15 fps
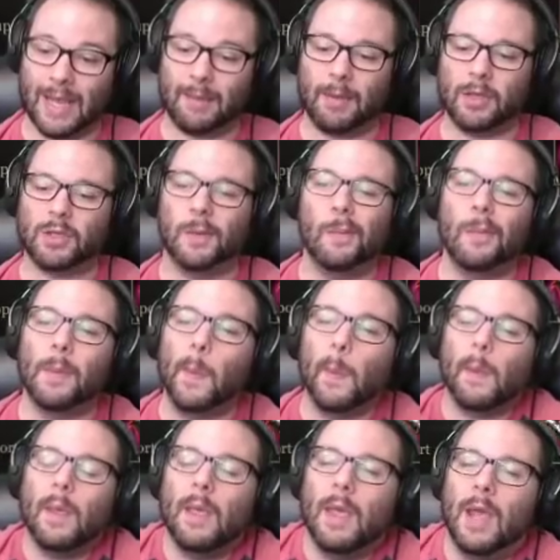damage.
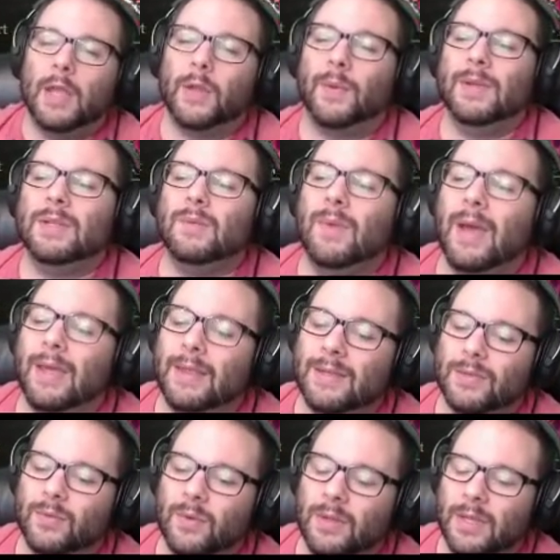And the reason why
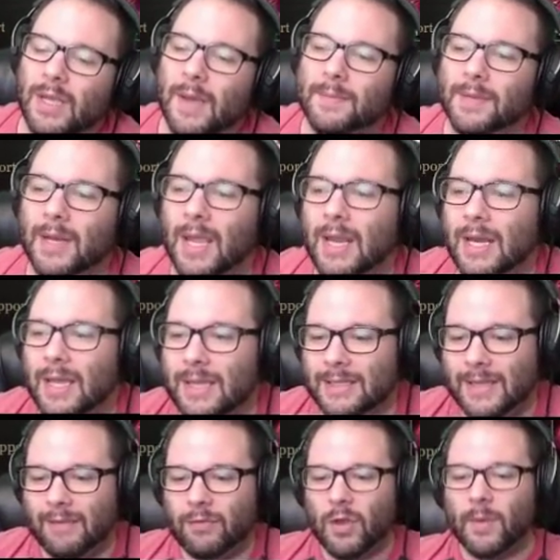this really comes in handy,
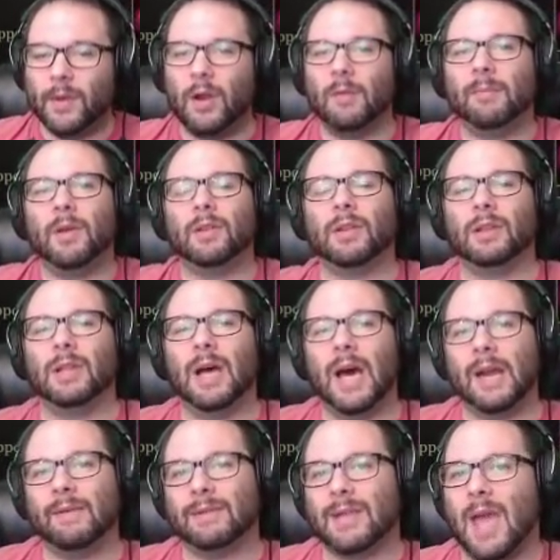because even though we don't build a
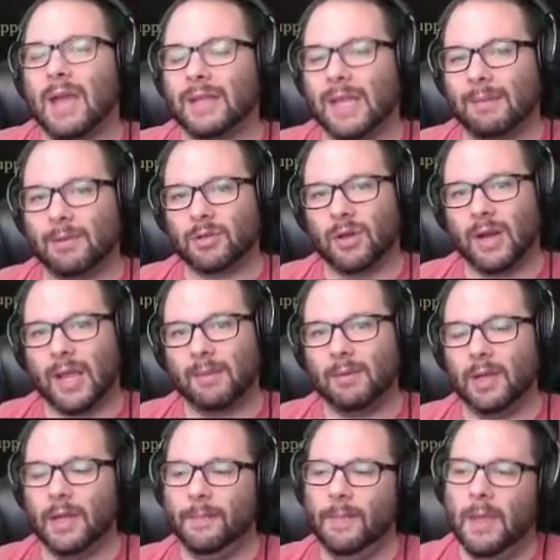lot of attack damage on
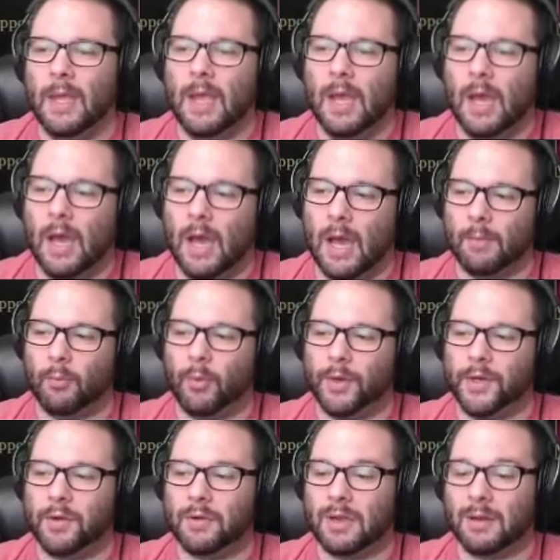Emily,
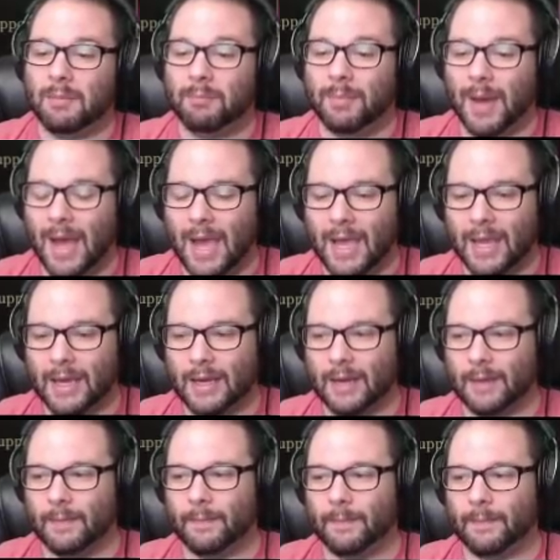when you combine
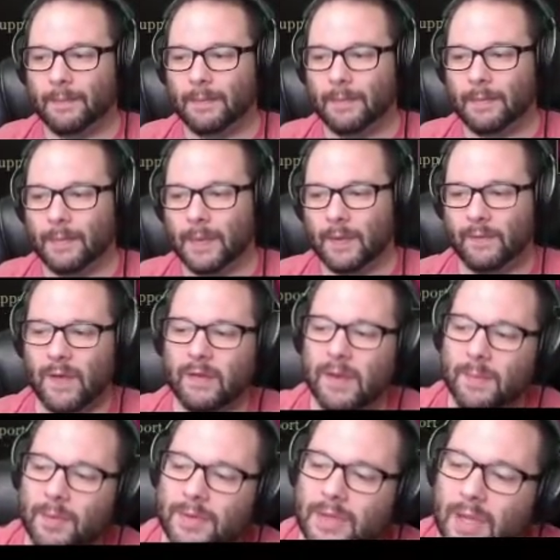the
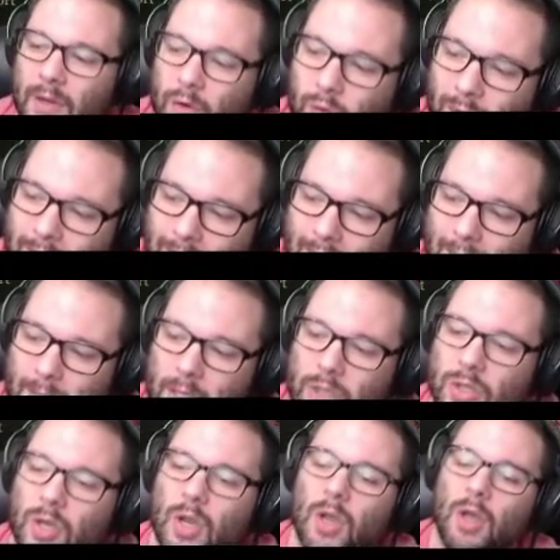50% crit
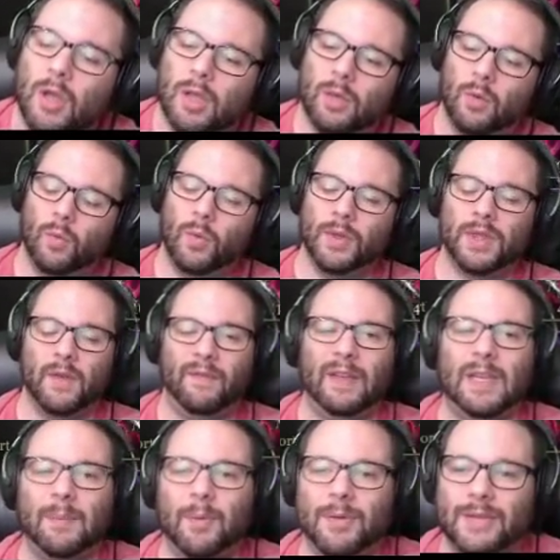damage with the
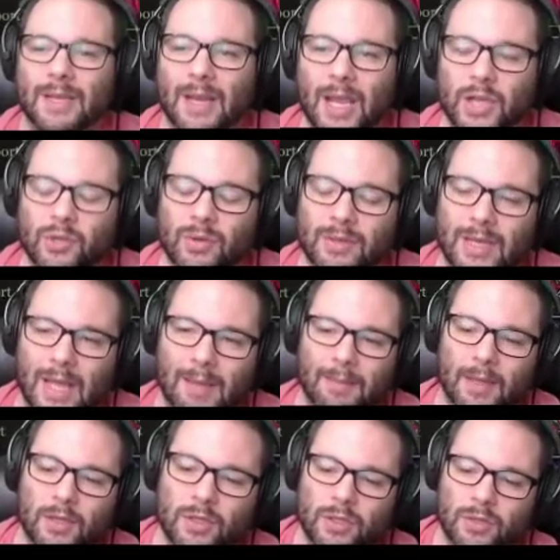50% extra
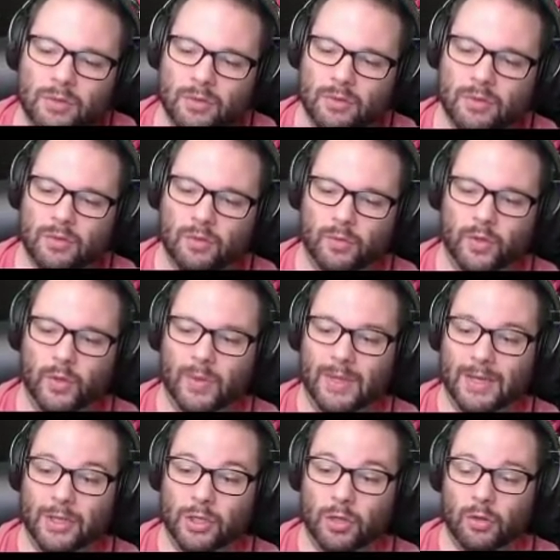damage to when you
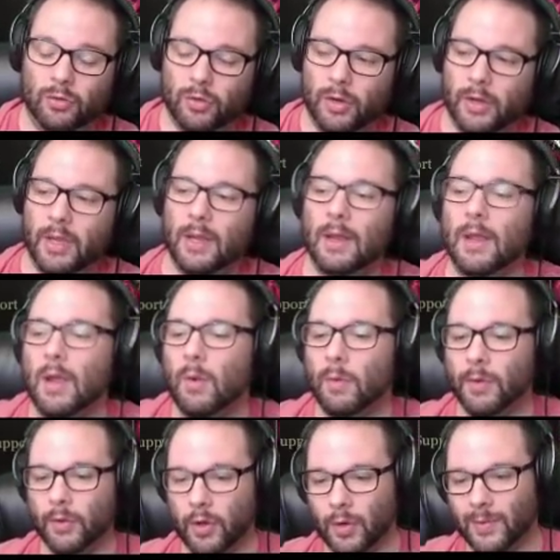hit a solo target
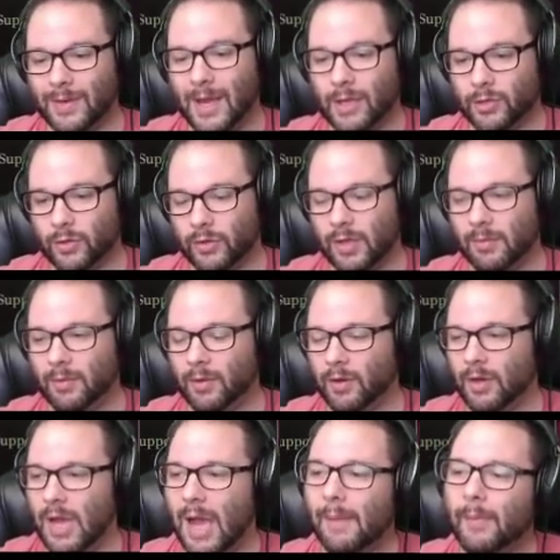with auto attacks or the
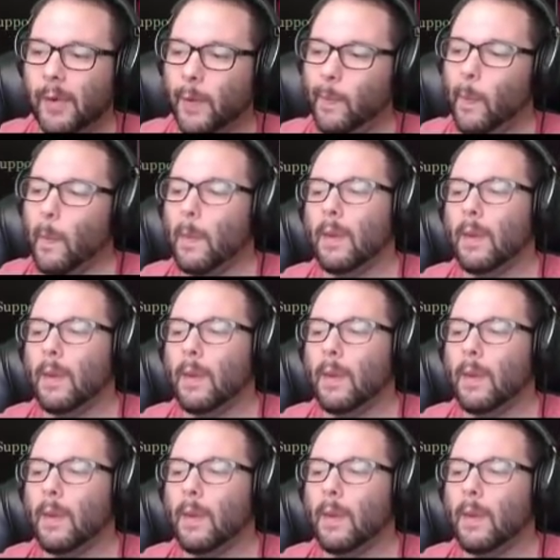ability combo,